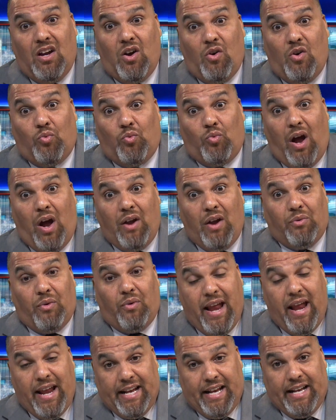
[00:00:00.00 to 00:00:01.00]
Ronald
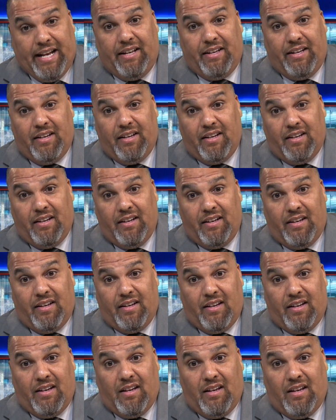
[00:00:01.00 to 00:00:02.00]
Reagan
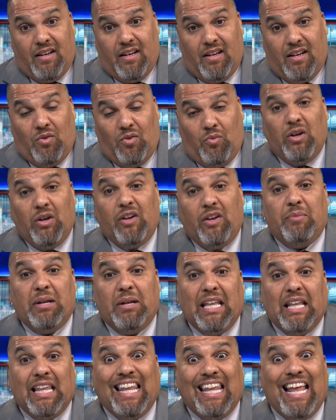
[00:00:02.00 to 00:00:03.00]
would have
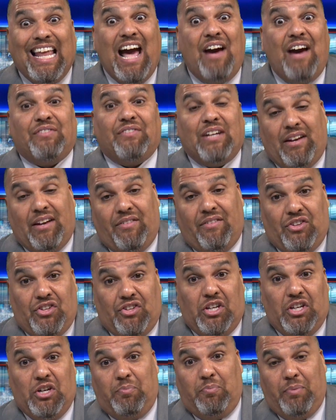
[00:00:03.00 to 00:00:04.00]
been laughed out of the
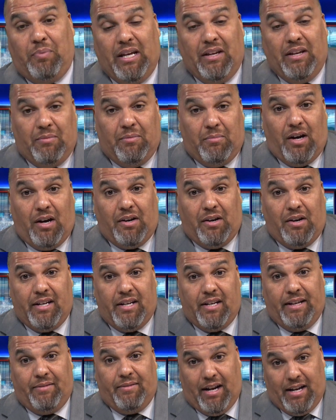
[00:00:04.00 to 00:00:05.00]
GOP in the modern
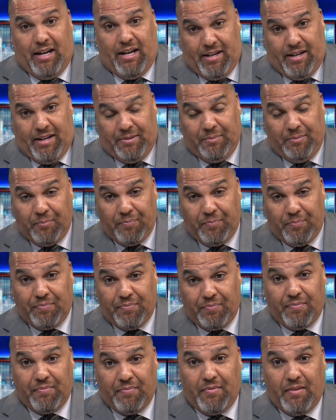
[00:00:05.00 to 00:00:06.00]
day right now,
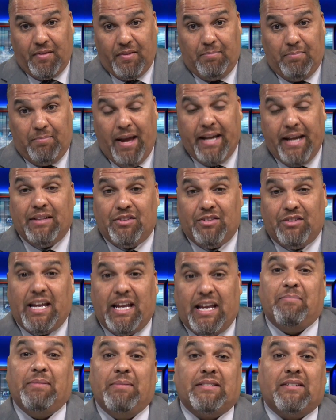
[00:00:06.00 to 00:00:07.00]
making
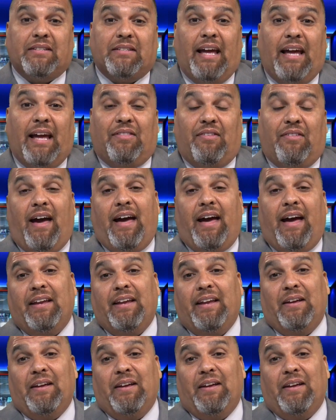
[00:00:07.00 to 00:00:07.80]
statements like that.